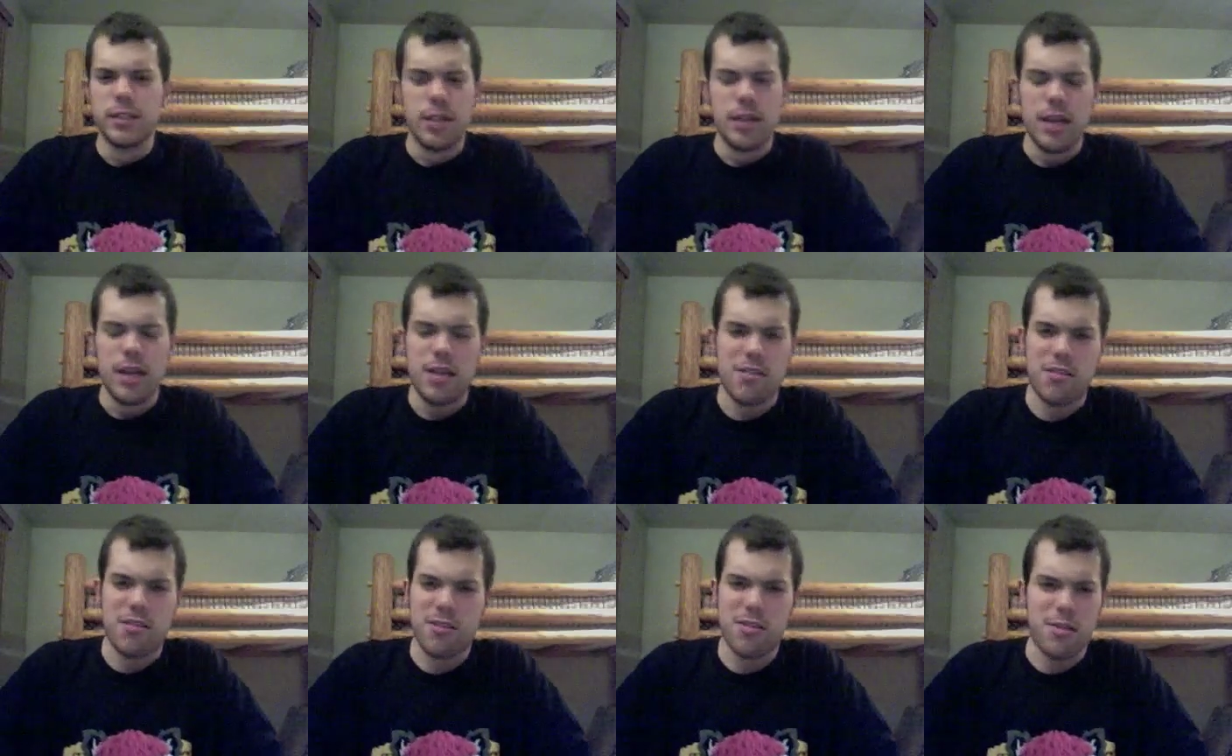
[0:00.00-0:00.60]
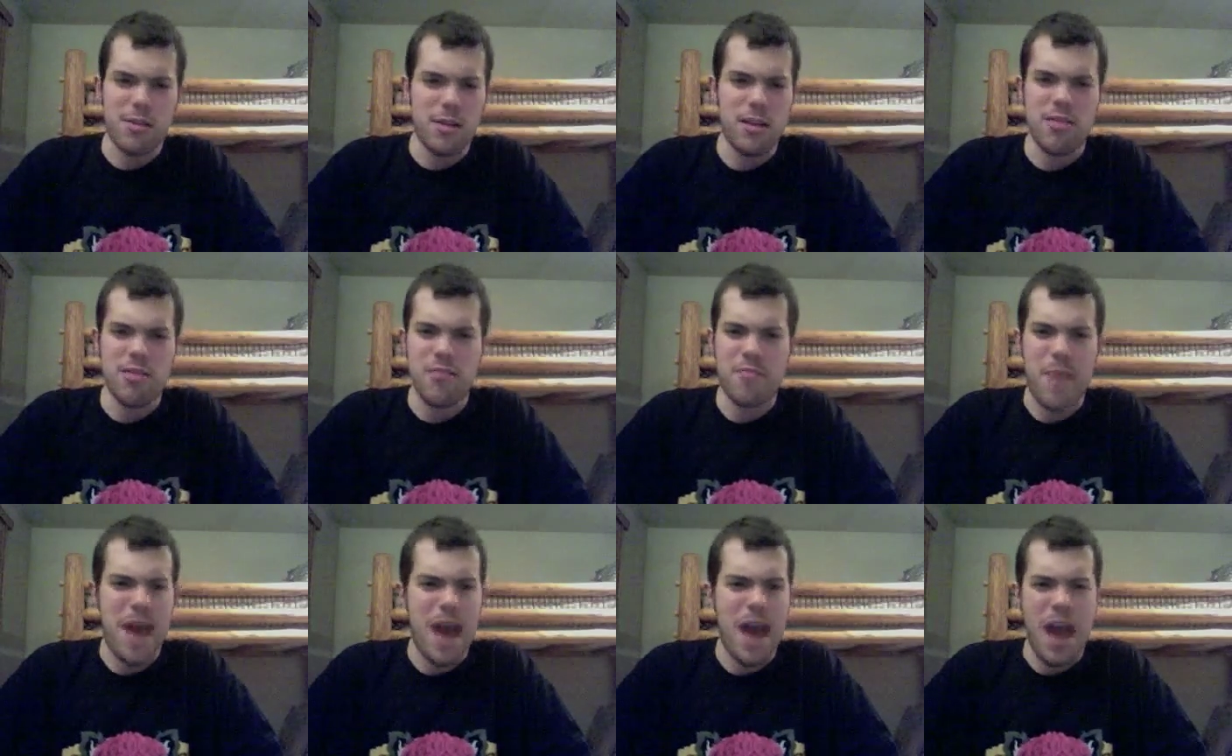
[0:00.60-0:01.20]
It's
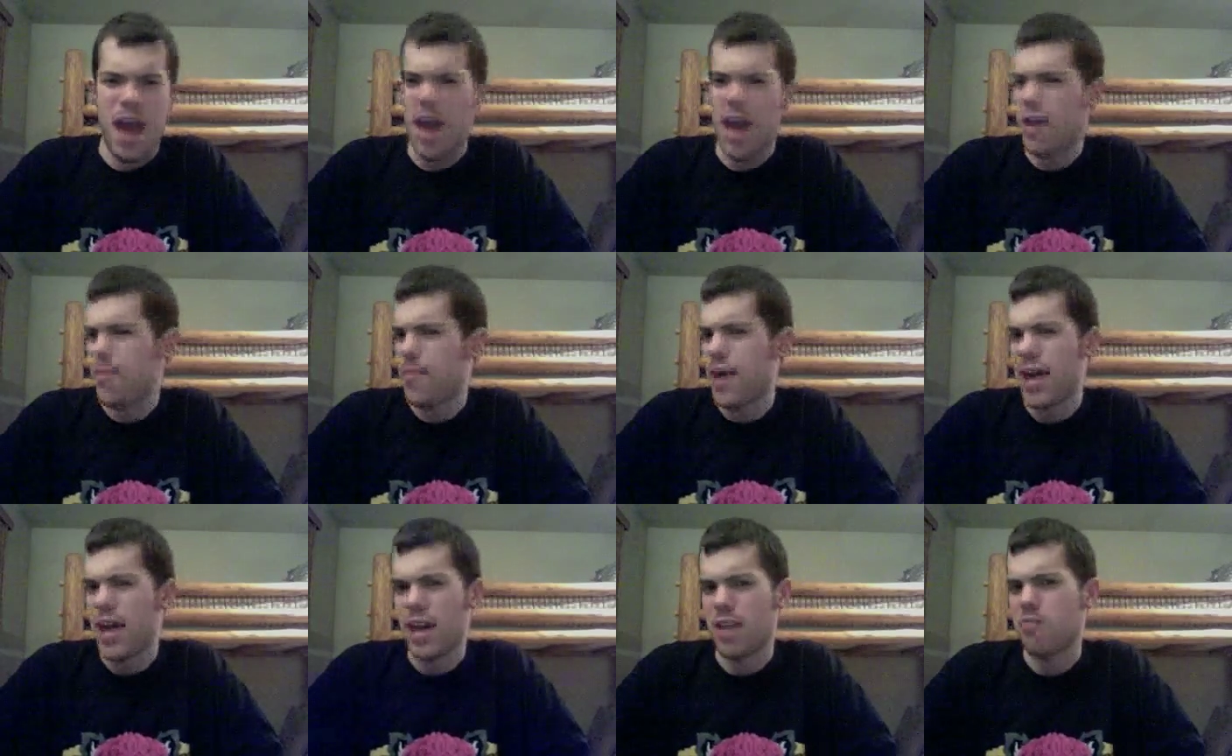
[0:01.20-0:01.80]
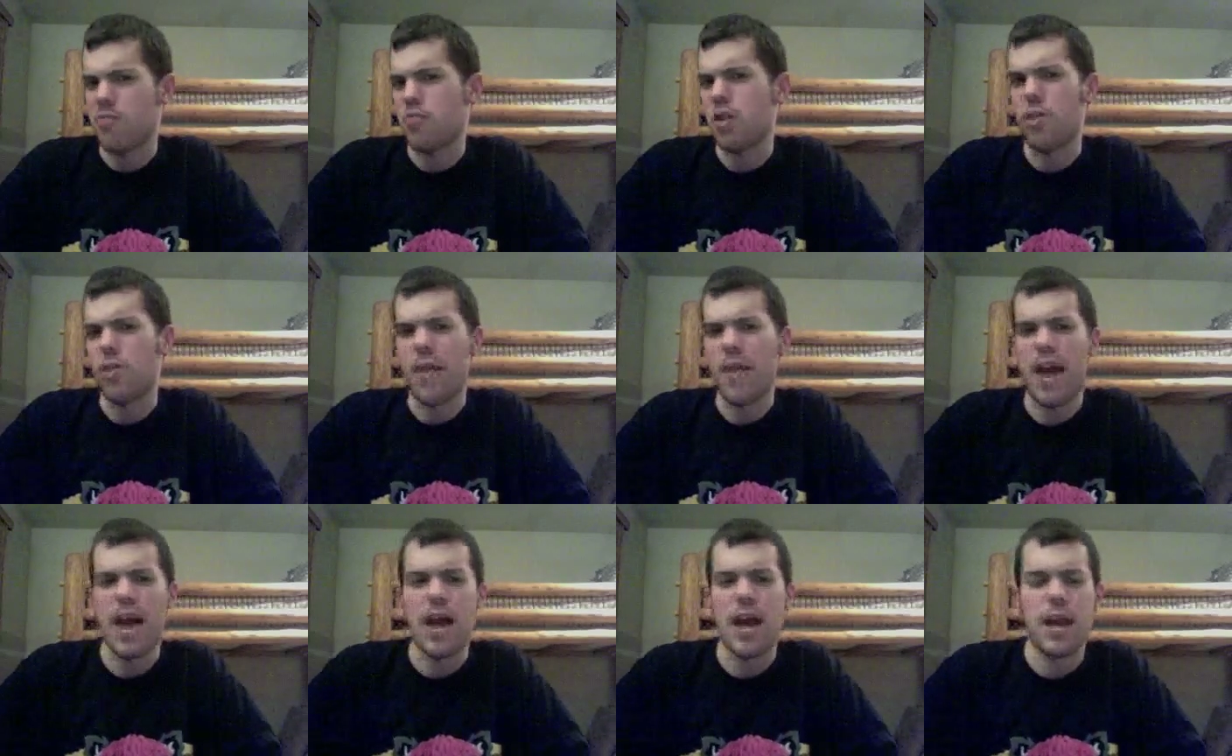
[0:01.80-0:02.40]
bad, man. It's real
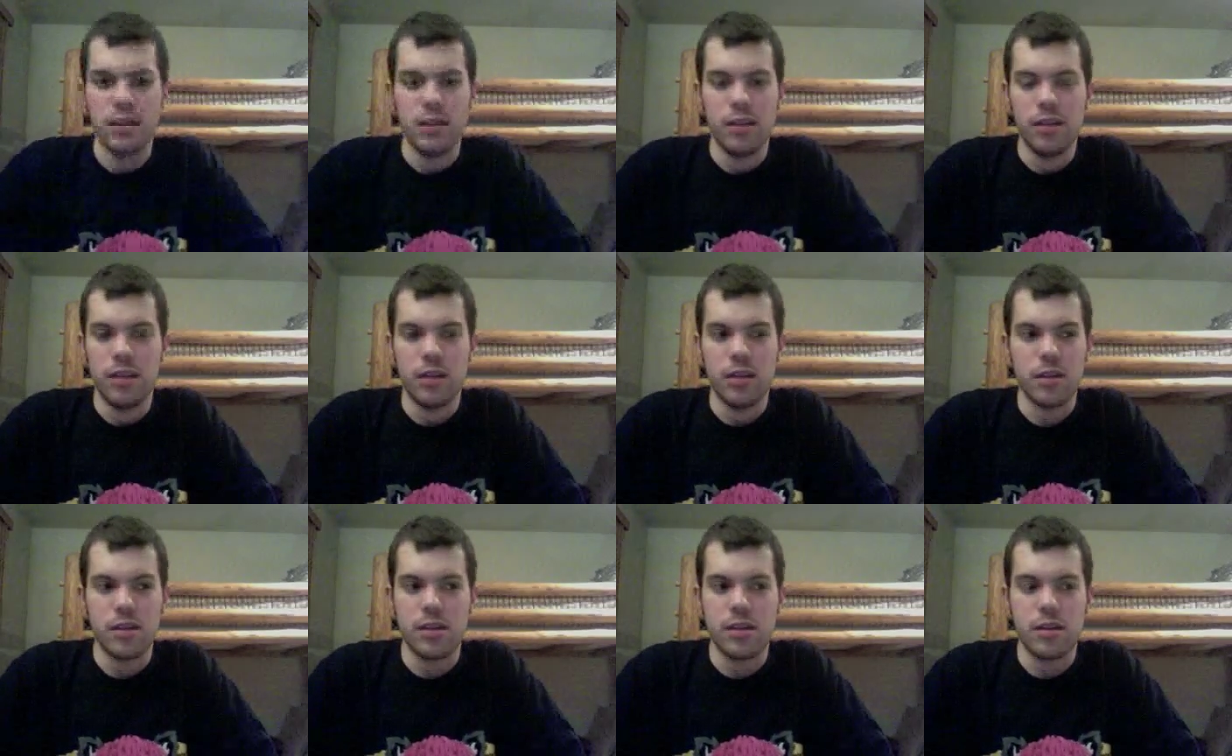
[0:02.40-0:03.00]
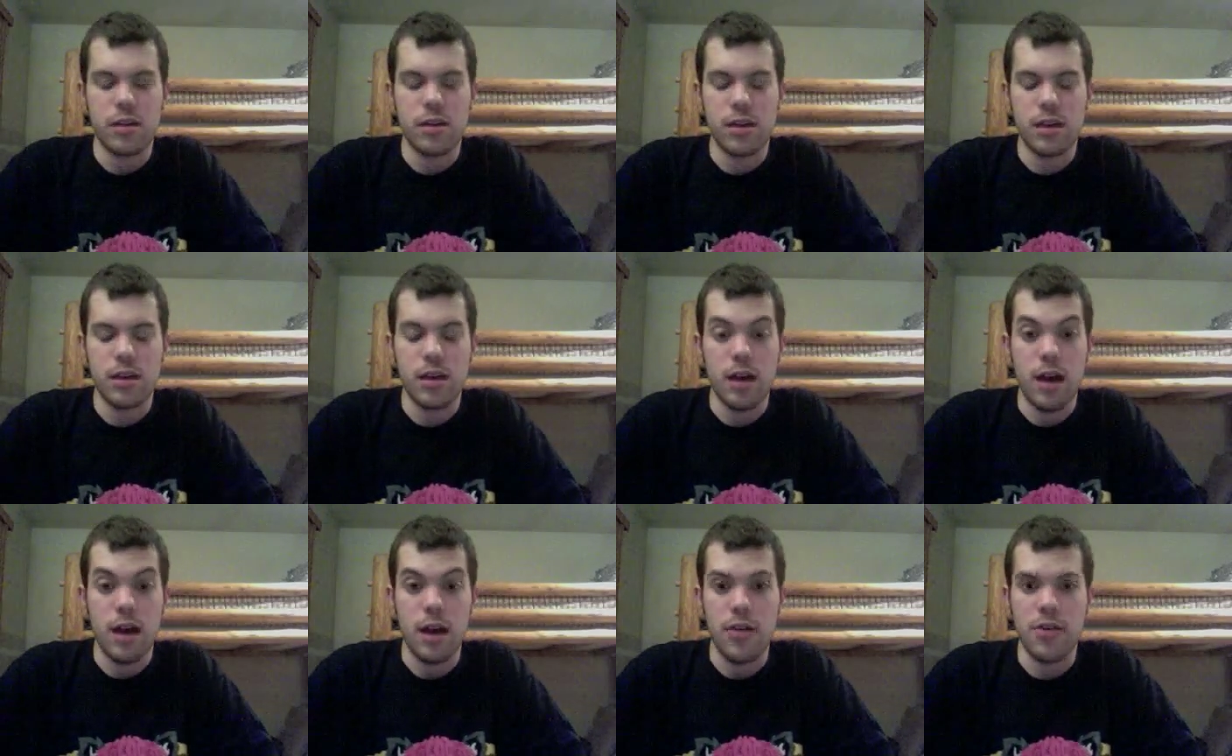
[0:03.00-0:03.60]
bad. Ugh.
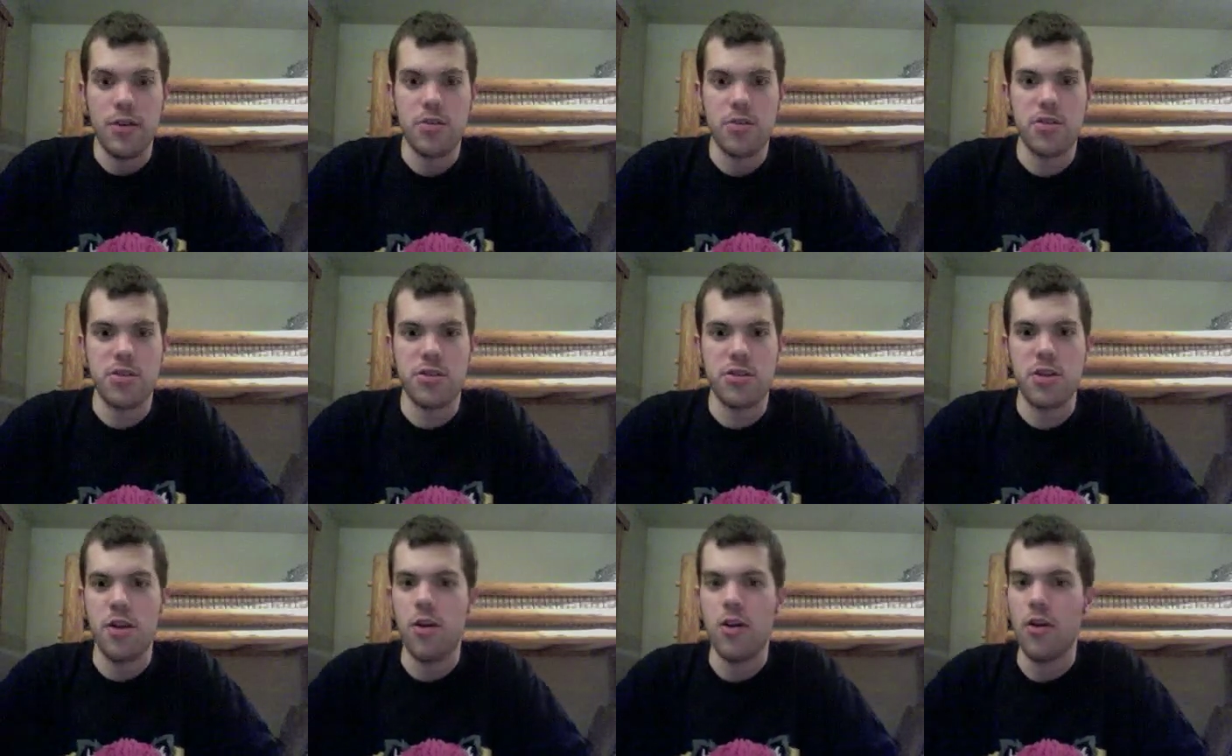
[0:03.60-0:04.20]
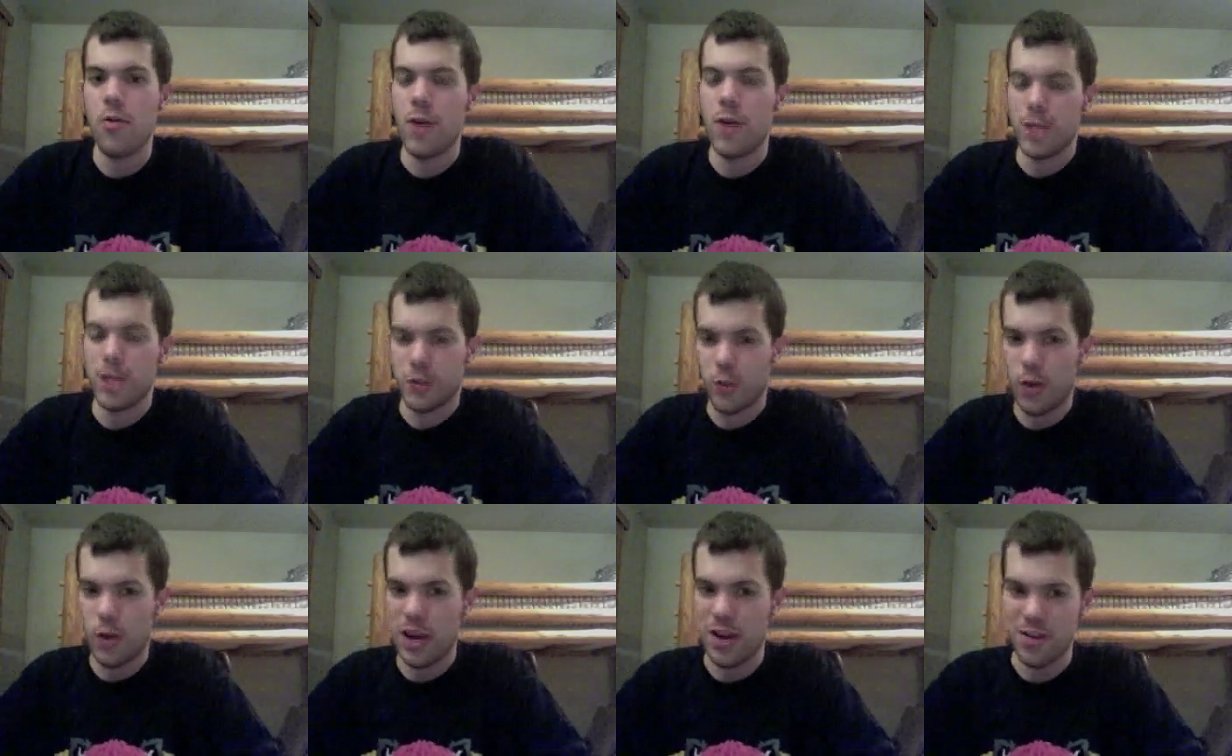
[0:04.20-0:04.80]
God, there's so much
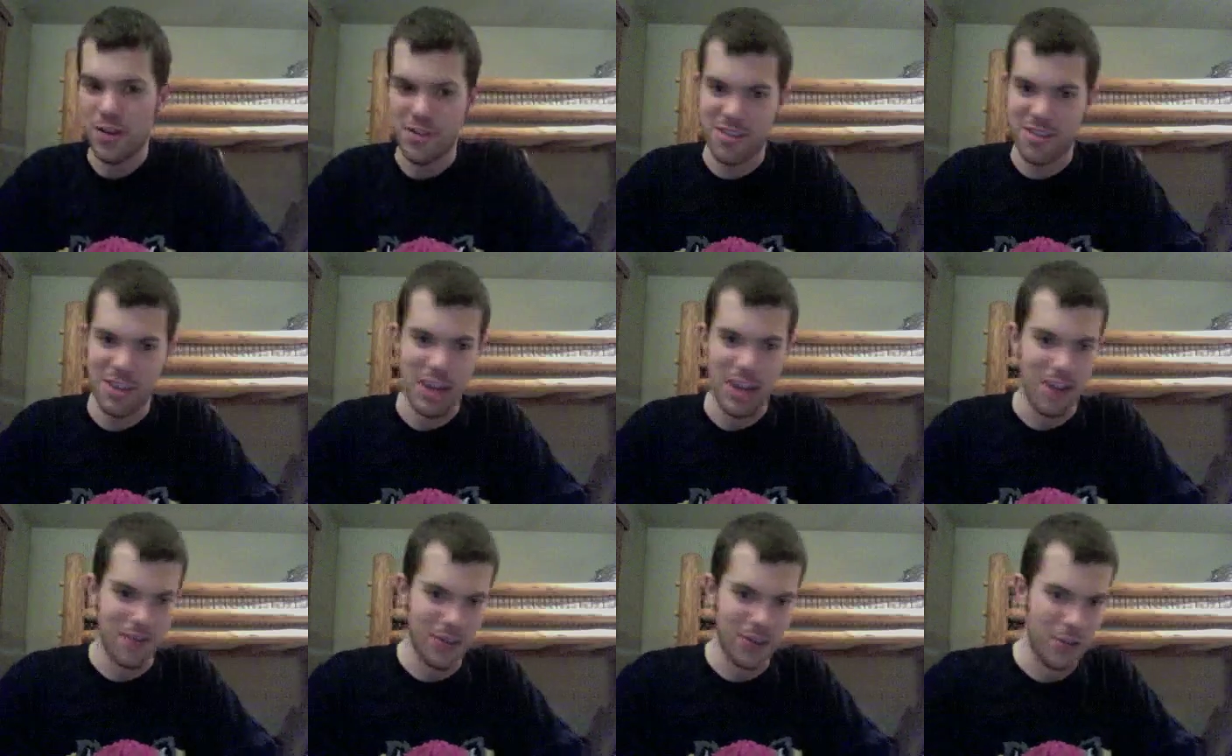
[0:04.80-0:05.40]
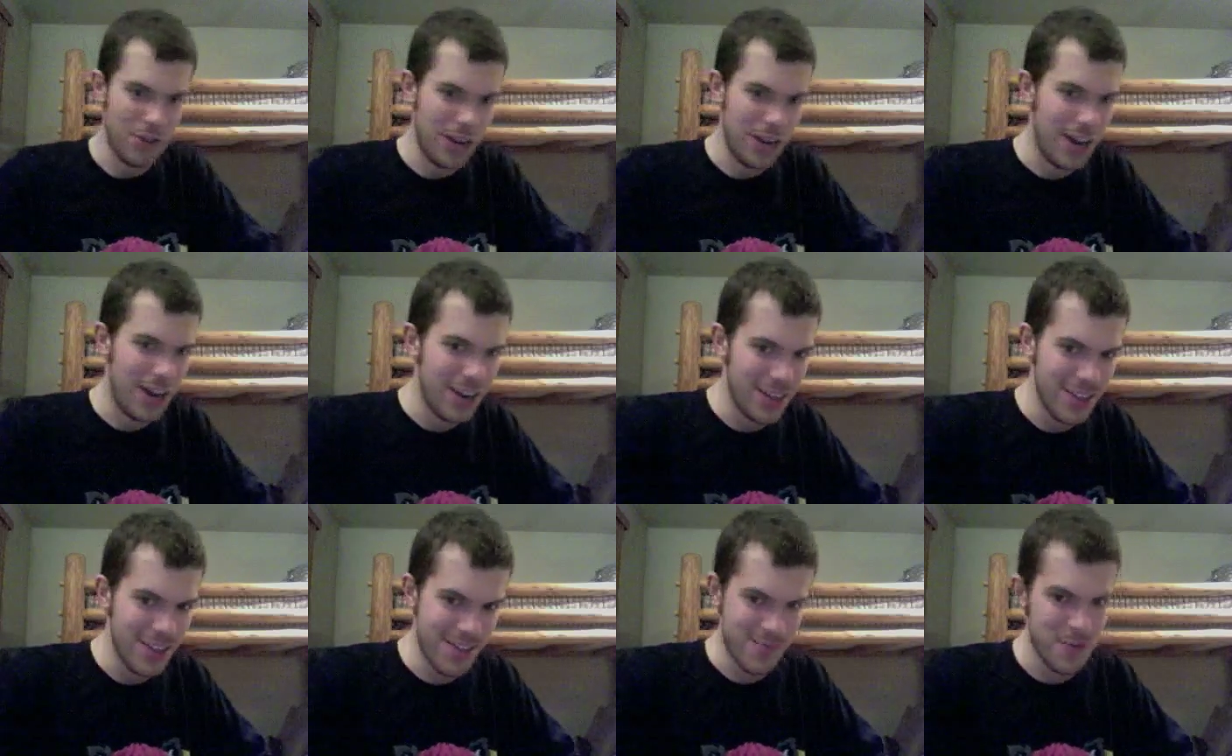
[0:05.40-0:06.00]
weird stuff going
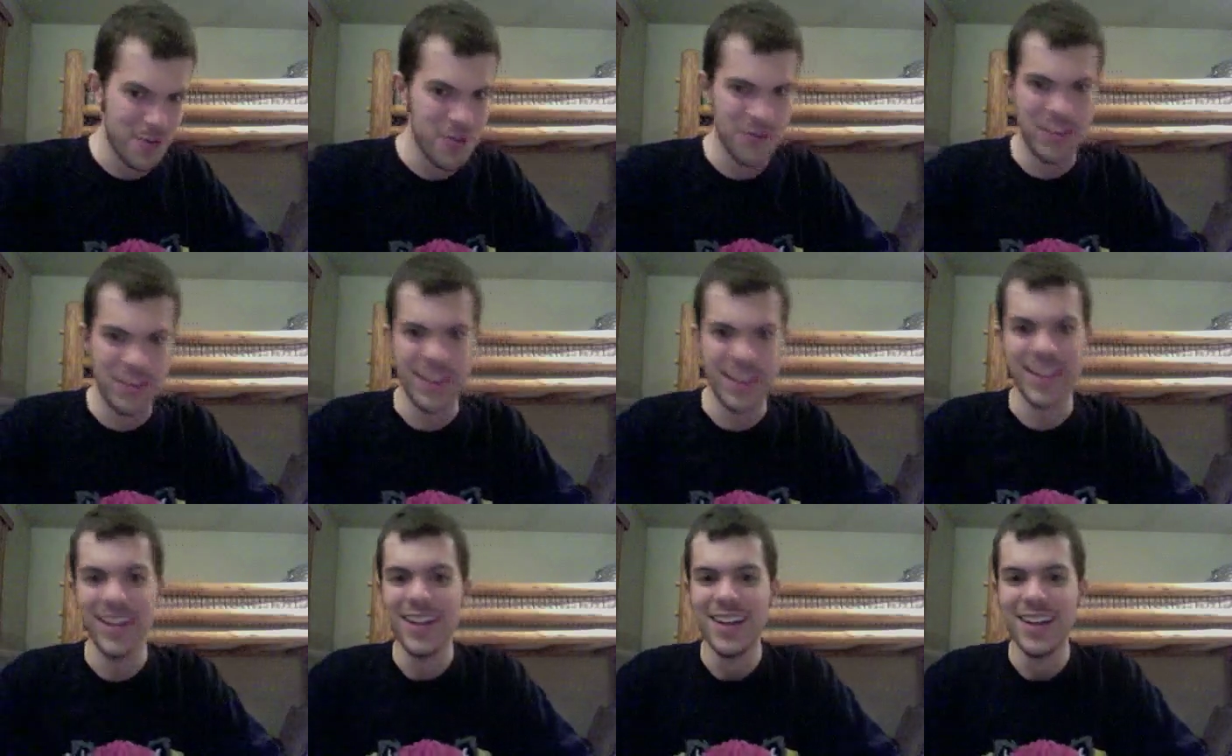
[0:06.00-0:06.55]
on in this movie.